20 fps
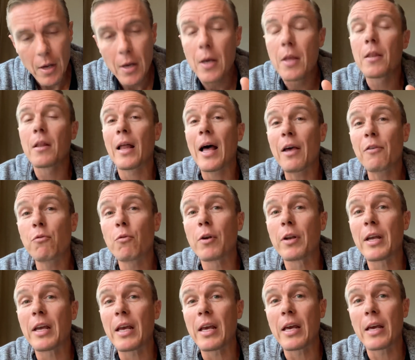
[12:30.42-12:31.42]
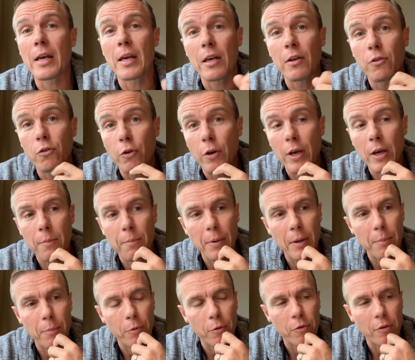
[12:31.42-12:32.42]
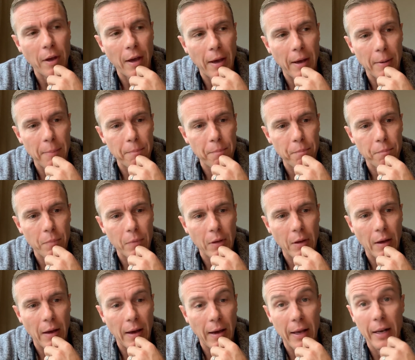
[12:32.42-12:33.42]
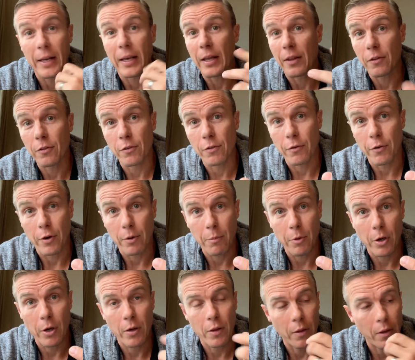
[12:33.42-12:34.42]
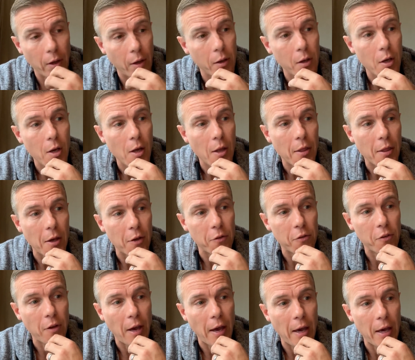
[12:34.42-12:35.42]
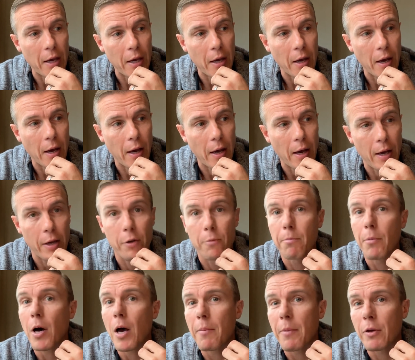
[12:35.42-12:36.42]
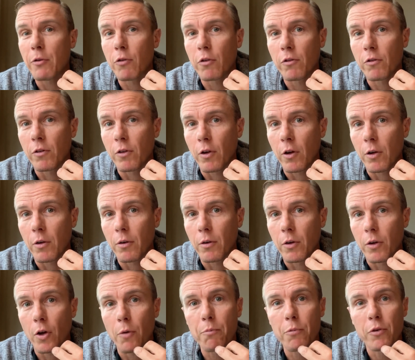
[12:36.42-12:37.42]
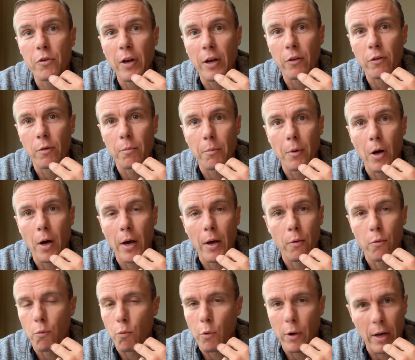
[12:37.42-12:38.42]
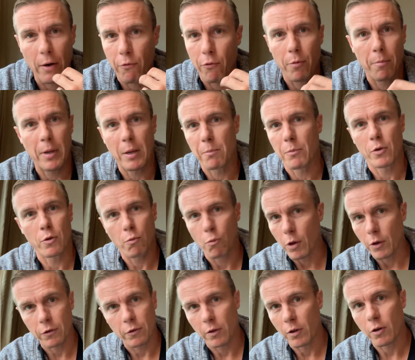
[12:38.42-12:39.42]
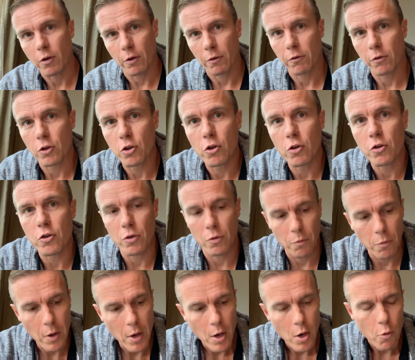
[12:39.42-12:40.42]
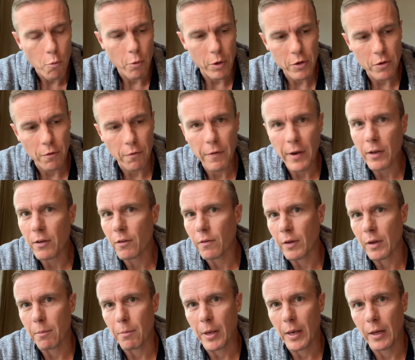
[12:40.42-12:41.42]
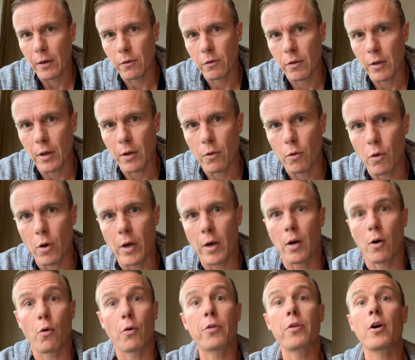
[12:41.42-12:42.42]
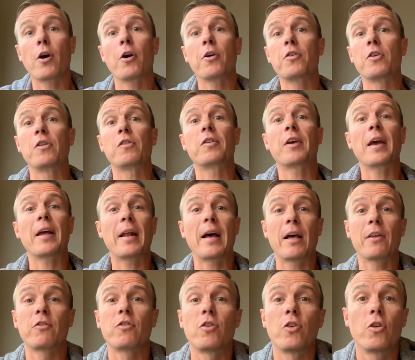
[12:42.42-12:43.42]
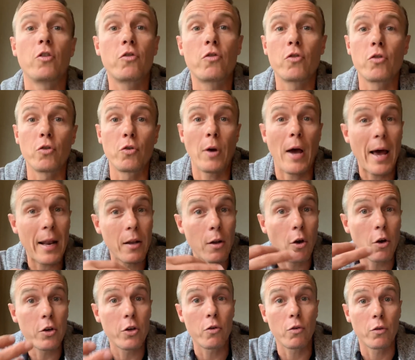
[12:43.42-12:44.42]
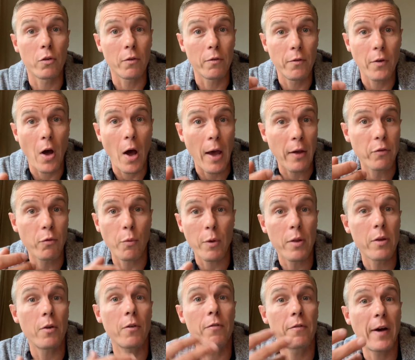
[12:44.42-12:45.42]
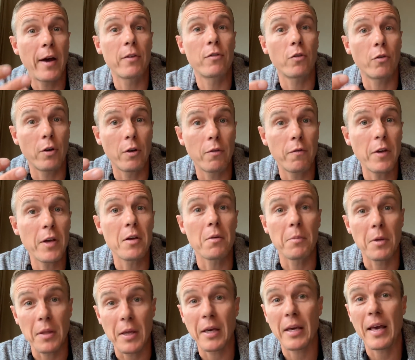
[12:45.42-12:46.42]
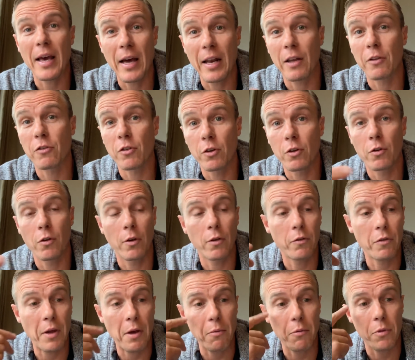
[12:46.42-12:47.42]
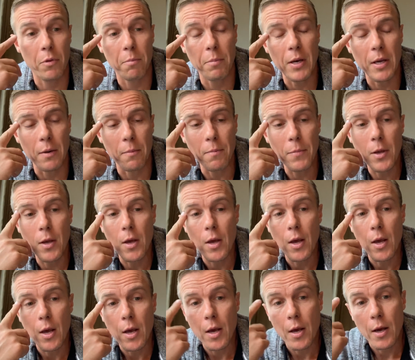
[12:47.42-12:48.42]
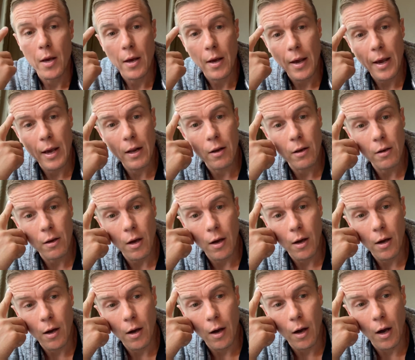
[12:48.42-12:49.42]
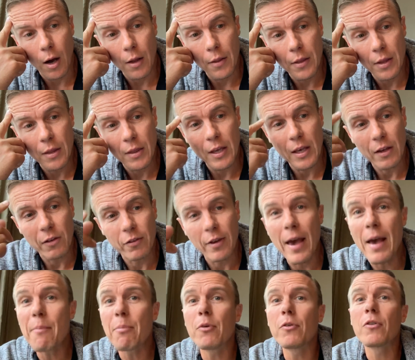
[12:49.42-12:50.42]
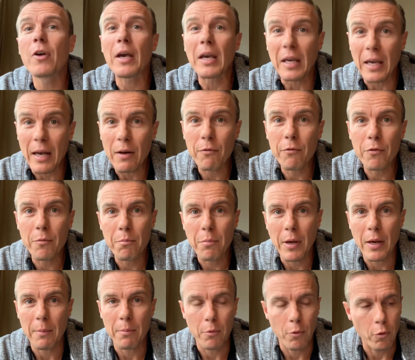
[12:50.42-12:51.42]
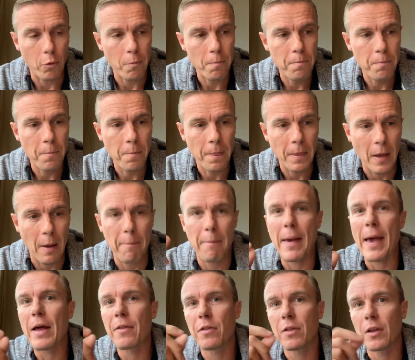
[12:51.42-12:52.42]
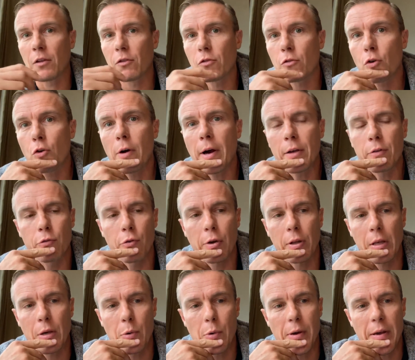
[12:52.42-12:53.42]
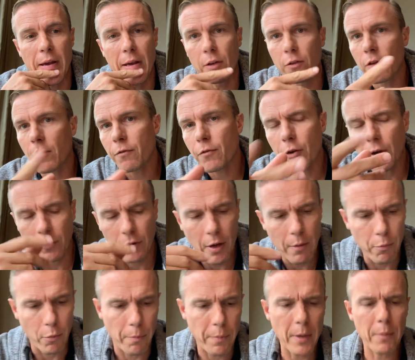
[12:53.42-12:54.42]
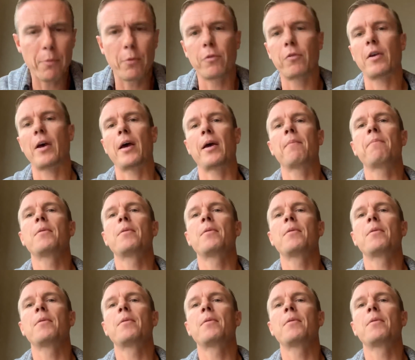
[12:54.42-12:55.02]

The last one here is you'll hear people say, and again this is a very American thing, they'll say biometrics are not protected by whatever amendment it was of the Constitution, which effectively means that authorities can ask you to unlock your device with your face or your finger, but they can't ask you to do the same with the PIN. And the examples I get from people about this are always really weird. So for example, people say,